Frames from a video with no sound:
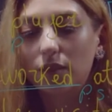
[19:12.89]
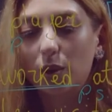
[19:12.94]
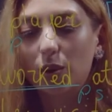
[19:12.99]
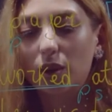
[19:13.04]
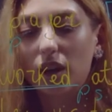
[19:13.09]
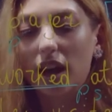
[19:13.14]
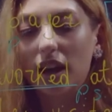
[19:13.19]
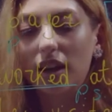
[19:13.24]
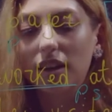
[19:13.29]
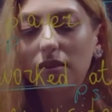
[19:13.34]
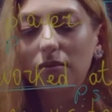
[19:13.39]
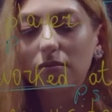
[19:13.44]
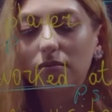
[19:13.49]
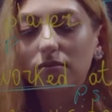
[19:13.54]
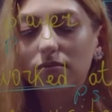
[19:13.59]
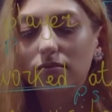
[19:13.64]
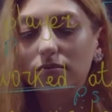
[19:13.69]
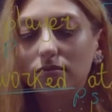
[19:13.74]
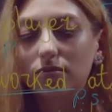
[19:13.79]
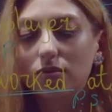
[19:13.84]
Okay,
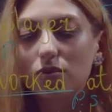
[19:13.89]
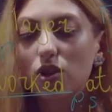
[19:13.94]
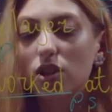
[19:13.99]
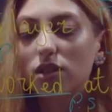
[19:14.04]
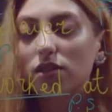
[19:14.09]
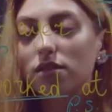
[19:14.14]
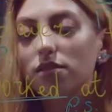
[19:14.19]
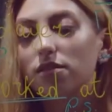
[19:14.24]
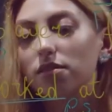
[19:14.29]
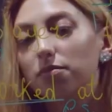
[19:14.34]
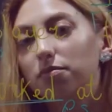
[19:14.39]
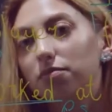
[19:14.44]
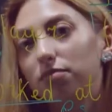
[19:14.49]
just.